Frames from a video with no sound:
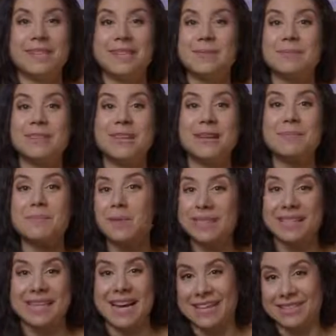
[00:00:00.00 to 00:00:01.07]
It's a bit like
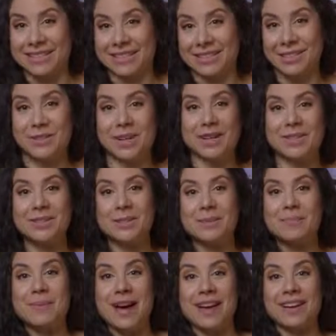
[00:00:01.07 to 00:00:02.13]
multitasking, trying
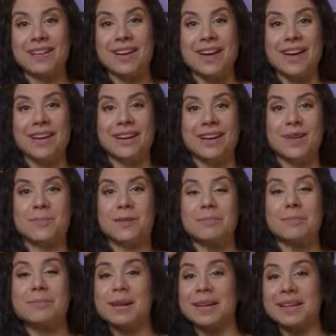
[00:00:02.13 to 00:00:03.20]
to pat your head and
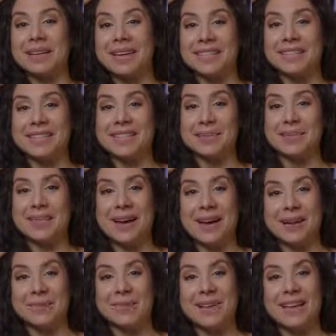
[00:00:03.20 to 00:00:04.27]
rub your belly at the same
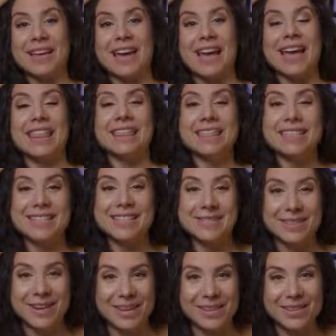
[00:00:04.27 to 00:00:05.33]
time. And this
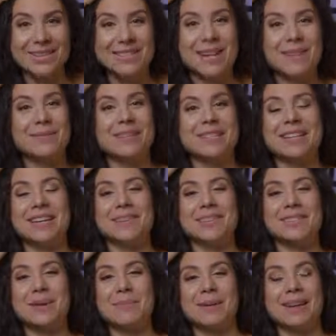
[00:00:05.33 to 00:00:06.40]
is where those named
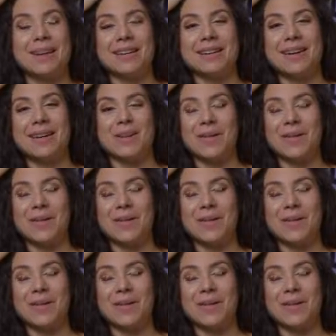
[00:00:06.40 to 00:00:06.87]
containers come in handy.